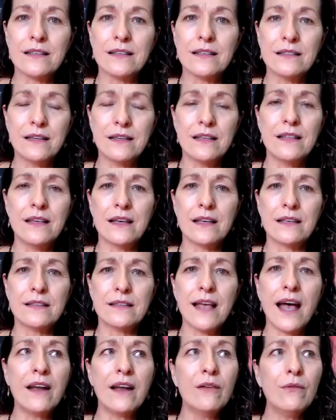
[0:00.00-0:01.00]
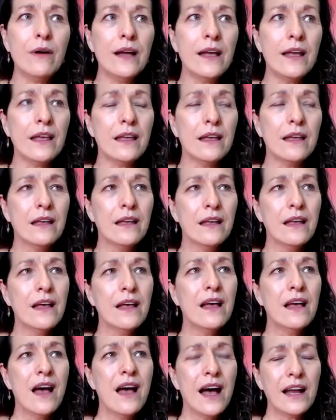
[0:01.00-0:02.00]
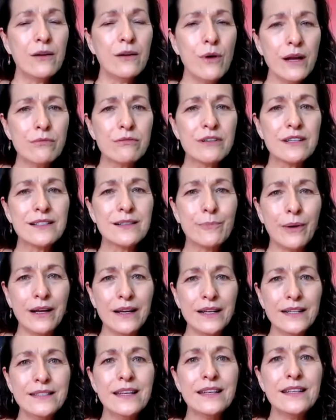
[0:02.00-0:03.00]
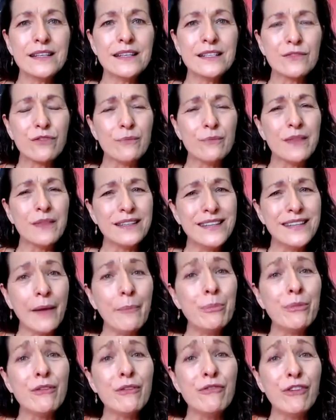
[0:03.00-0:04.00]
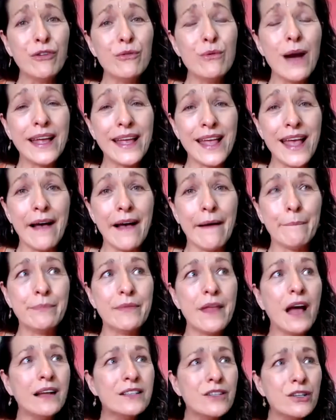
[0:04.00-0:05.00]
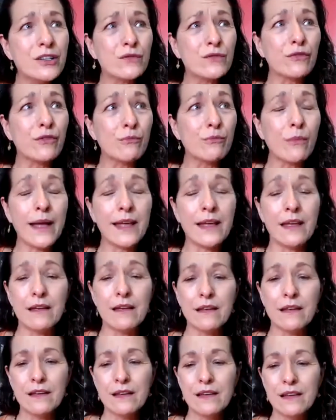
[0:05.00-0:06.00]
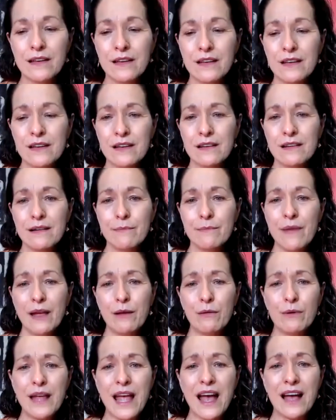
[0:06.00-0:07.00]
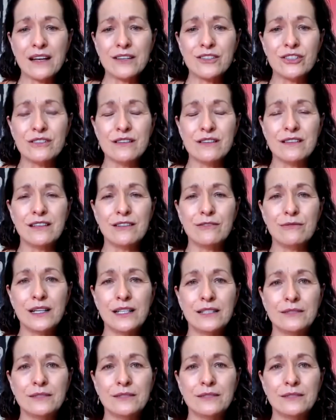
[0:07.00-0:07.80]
to this? How do I respond to this from the depth of who I am, not just from my reaction to it?